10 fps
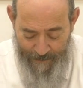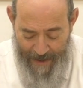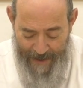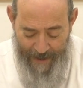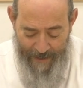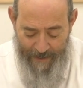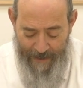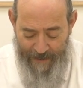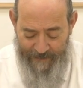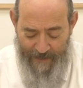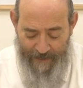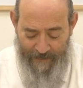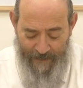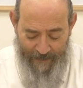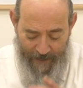Be'er Es
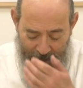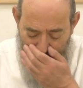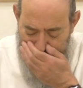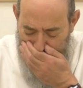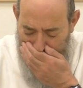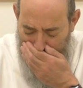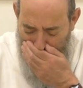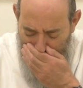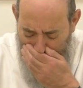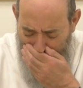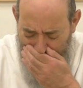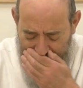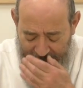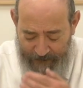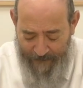HaTorah.
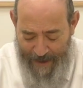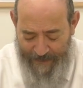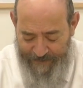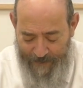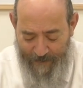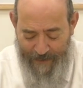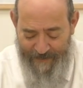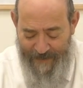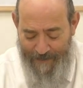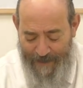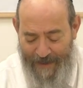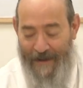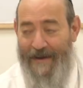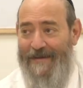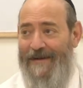Says Rashi, what does that mean?
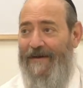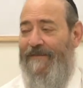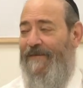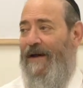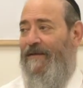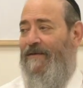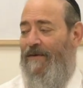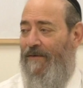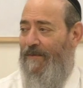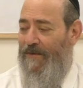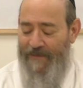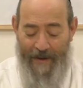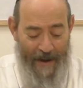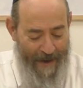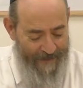He clarified the Torah.
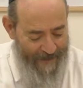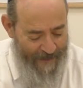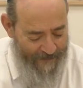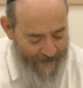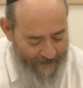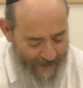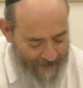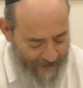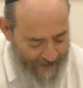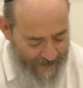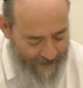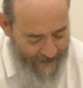Moshe, how does the Arts go translate it?